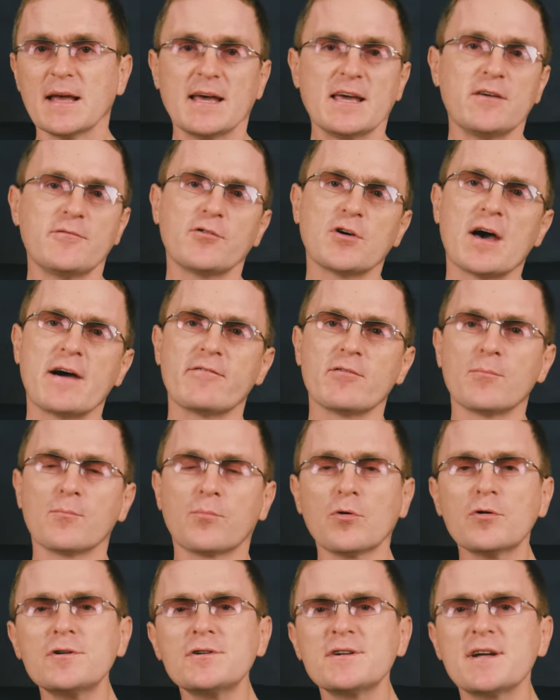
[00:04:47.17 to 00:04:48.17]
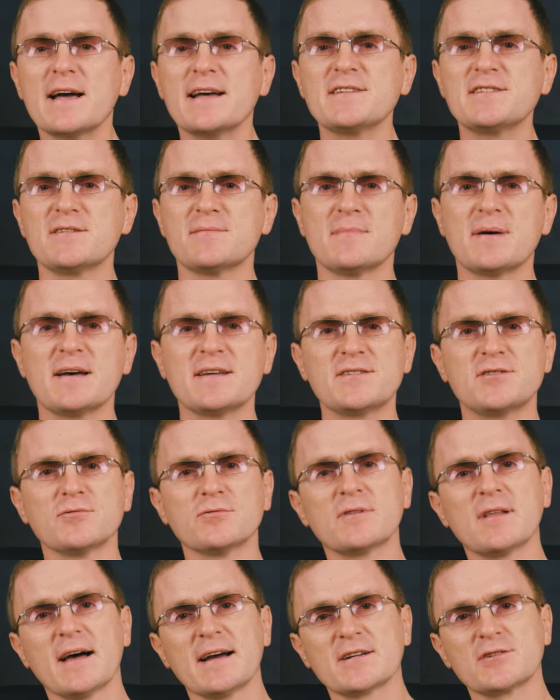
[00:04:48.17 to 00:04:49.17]
If you have important SMS
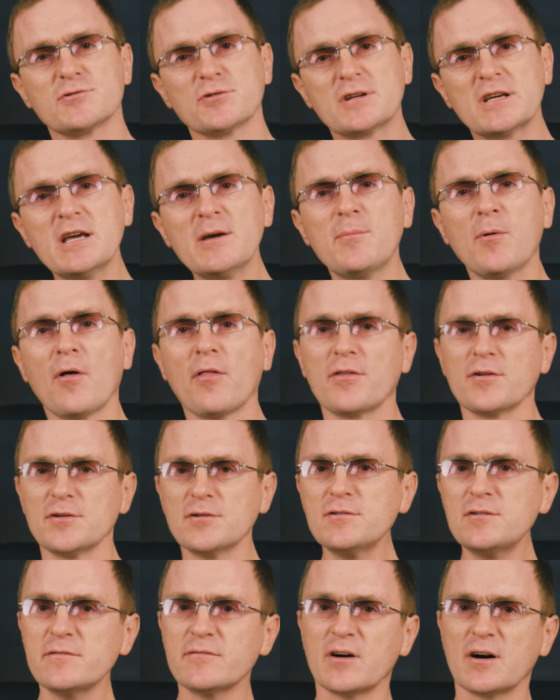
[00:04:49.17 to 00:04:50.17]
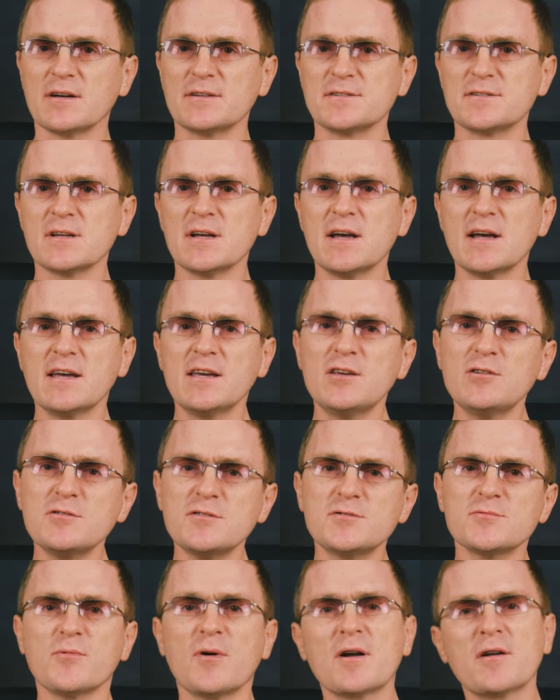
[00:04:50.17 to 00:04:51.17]
you'd like to keep on the new device,
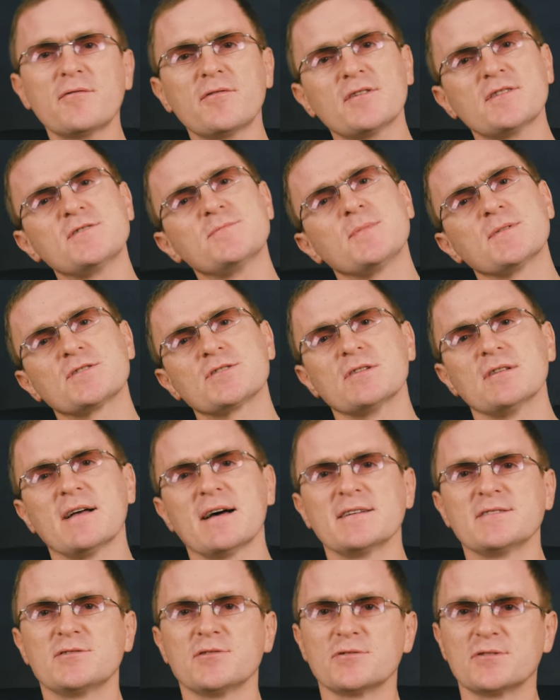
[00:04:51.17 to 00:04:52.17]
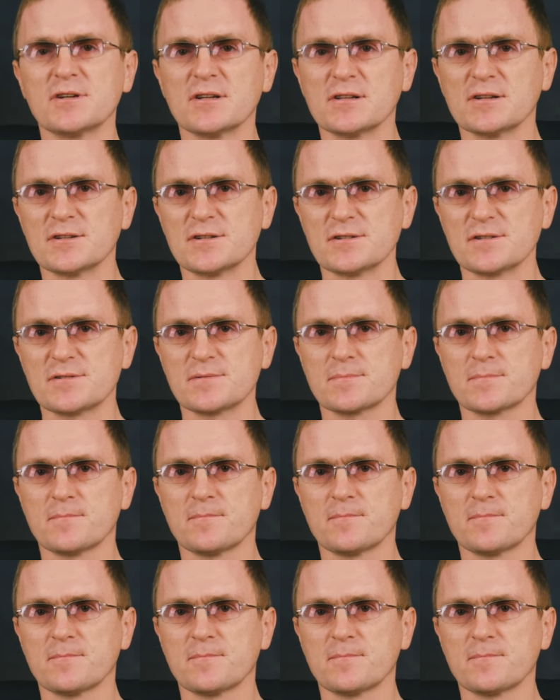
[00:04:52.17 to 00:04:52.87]
use one of the specialized utilities.